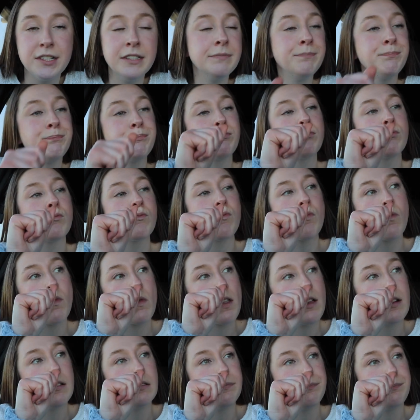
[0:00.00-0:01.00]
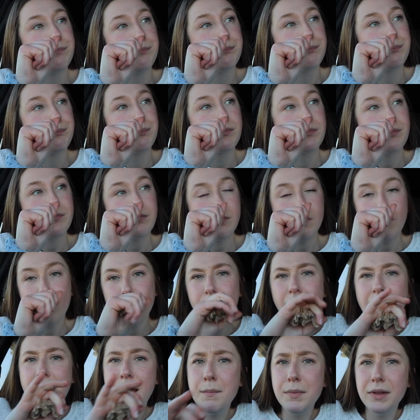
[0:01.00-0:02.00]

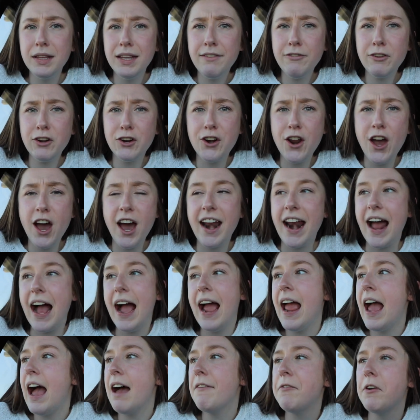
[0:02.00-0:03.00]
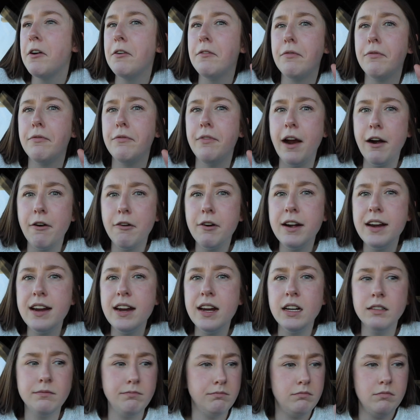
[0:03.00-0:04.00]
And believe it or not, I have a
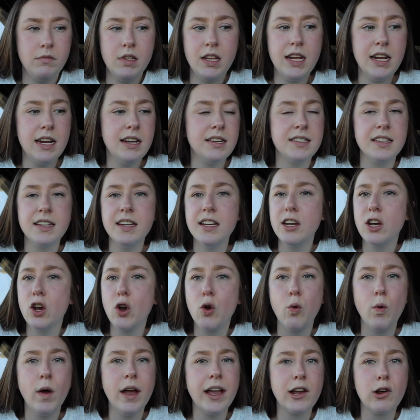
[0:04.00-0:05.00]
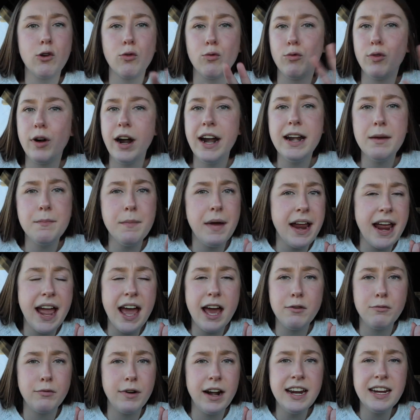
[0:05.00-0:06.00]
very easy, quick, right in my
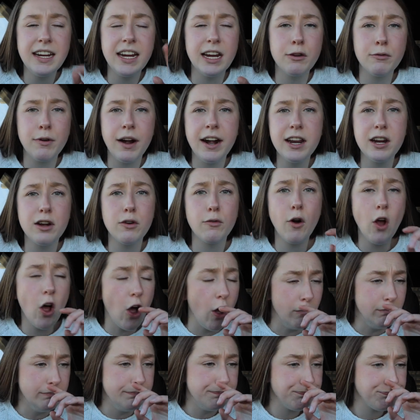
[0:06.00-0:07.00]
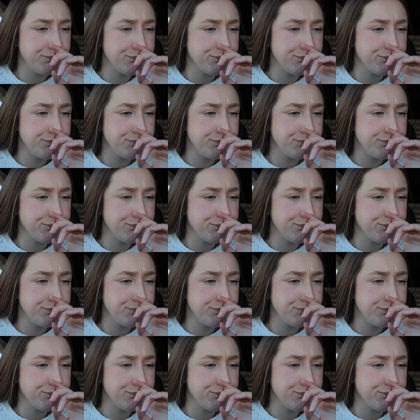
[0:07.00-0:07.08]
head ranking ready to roll.